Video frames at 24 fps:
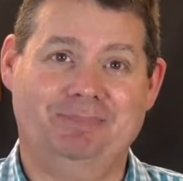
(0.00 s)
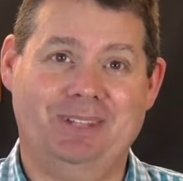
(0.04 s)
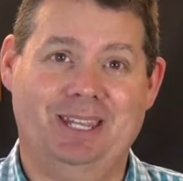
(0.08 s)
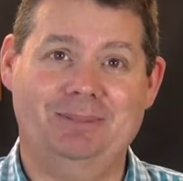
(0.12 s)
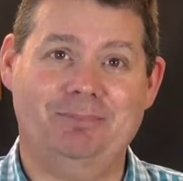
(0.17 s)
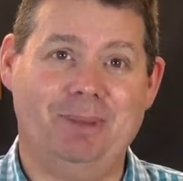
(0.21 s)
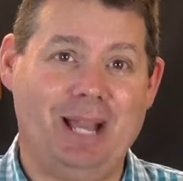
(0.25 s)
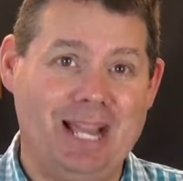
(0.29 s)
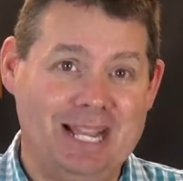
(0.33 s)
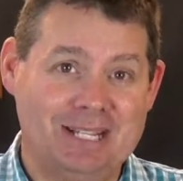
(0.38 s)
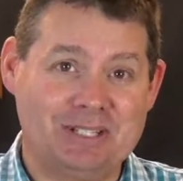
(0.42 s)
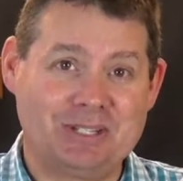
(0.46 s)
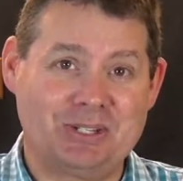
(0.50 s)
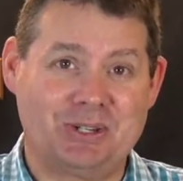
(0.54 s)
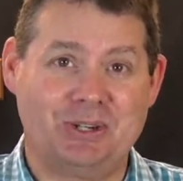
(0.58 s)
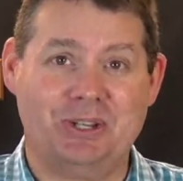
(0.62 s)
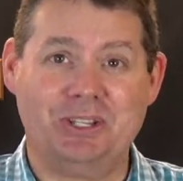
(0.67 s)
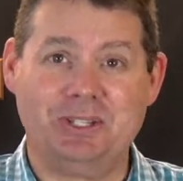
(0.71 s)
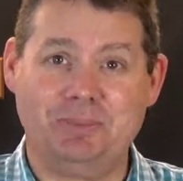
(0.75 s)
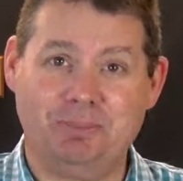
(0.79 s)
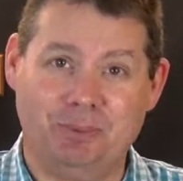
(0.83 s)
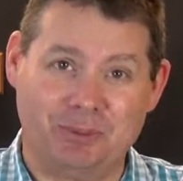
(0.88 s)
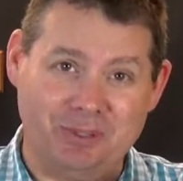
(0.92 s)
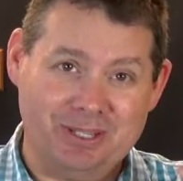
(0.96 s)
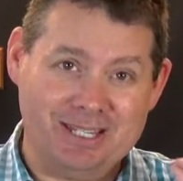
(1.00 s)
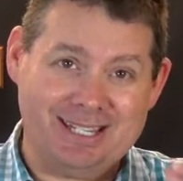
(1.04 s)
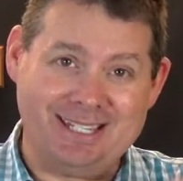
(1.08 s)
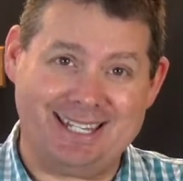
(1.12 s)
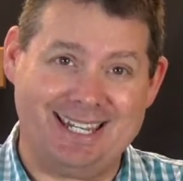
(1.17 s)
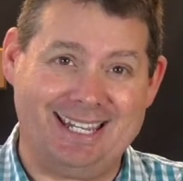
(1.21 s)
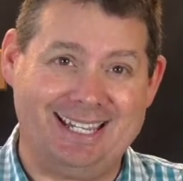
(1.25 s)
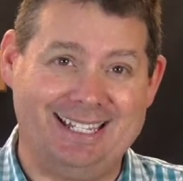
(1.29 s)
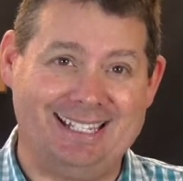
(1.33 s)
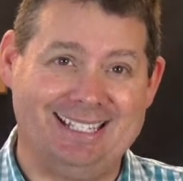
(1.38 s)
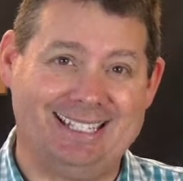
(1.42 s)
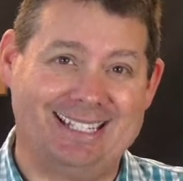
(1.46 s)
In Mark's gospel, this
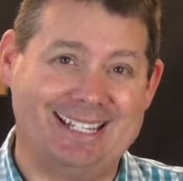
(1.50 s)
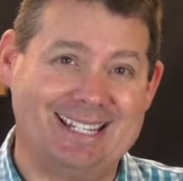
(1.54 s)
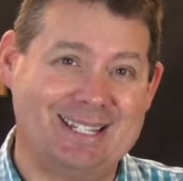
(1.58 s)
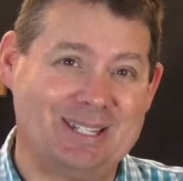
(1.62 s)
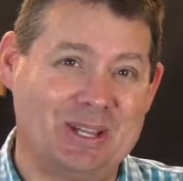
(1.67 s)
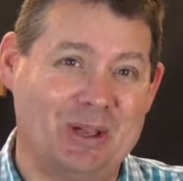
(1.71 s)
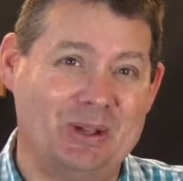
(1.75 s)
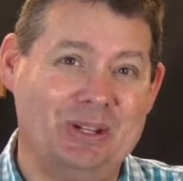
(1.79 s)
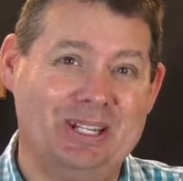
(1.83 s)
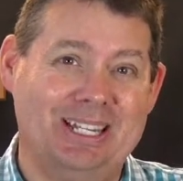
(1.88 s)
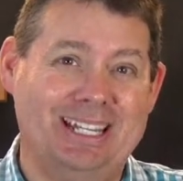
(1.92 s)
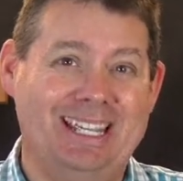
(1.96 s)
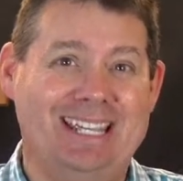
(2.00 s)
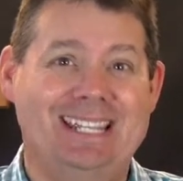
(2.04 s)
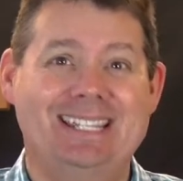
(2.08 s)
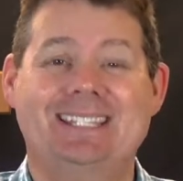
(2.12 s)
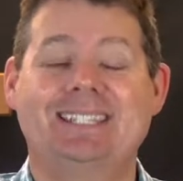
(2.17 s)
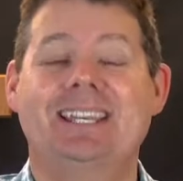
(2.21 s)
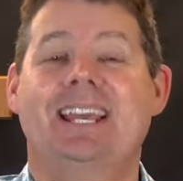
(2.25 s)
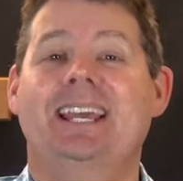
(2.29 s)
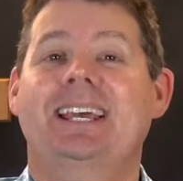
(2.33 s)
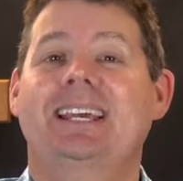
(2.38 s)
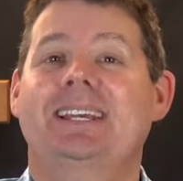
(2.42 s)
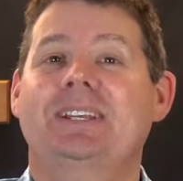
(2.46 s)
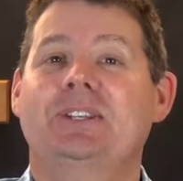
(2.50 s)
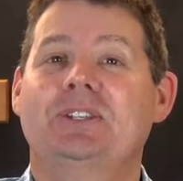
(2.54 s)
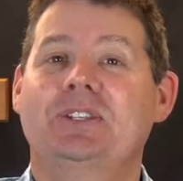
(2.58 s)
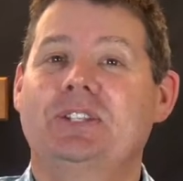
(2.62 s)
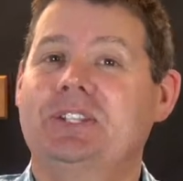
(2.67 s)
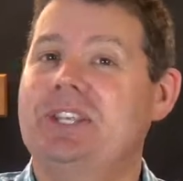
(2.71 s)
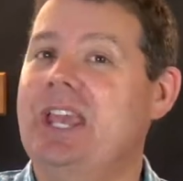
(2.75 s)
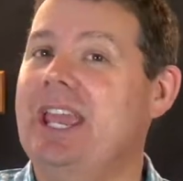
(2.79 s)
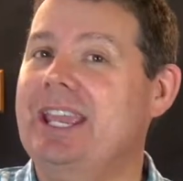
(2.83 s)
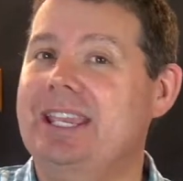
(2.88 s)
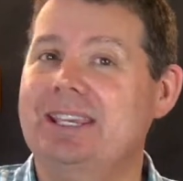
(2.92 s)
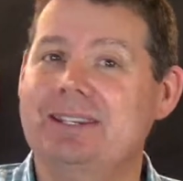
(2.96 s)
healing is only his
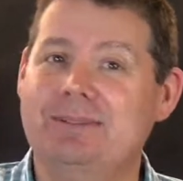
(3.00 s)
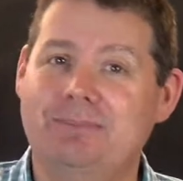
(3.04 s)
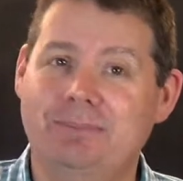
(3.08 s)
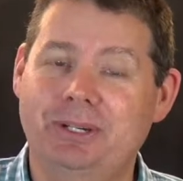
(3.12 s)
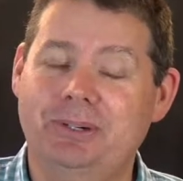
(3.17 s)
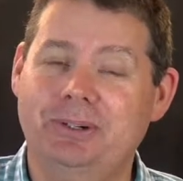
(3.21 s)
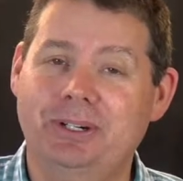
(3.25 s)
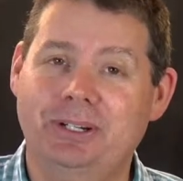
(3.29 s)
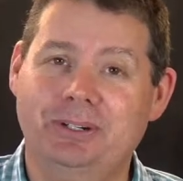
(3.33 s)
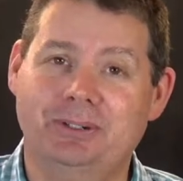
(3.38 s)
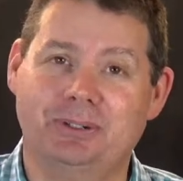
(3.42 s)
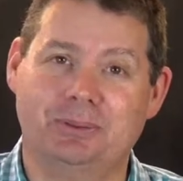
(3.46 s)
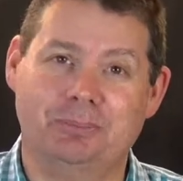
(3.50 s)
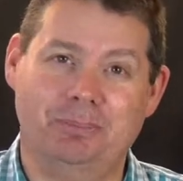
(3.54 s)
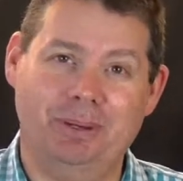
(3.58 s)
second miracle.